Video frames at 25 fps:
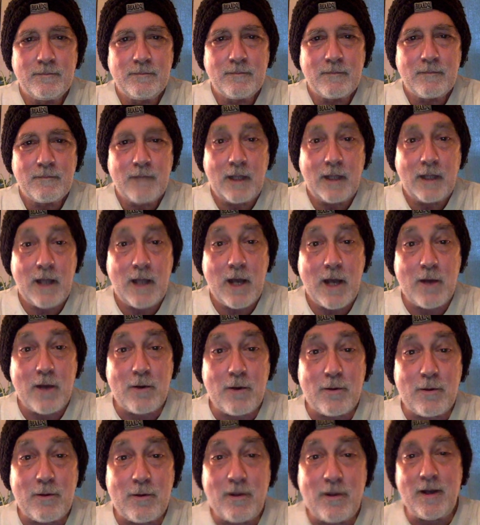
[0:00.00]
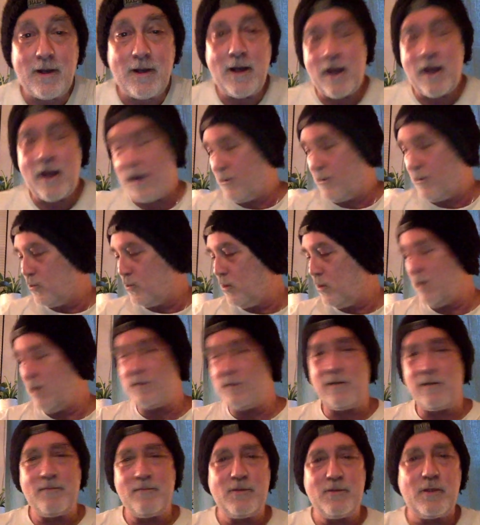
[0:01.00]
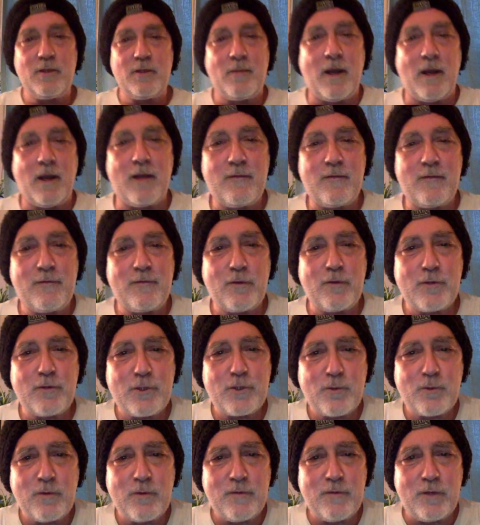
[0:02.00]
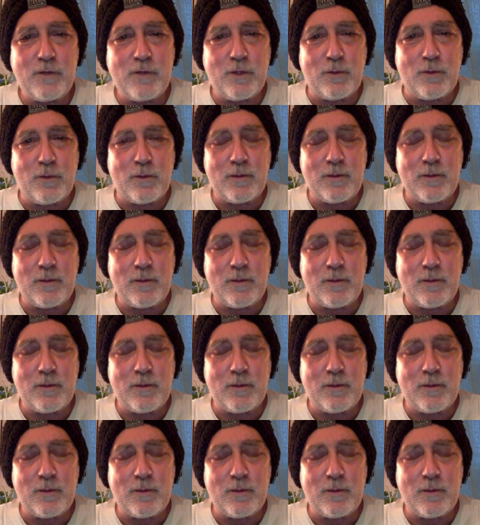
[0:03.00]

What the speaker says: Hello, and welcome to my first review.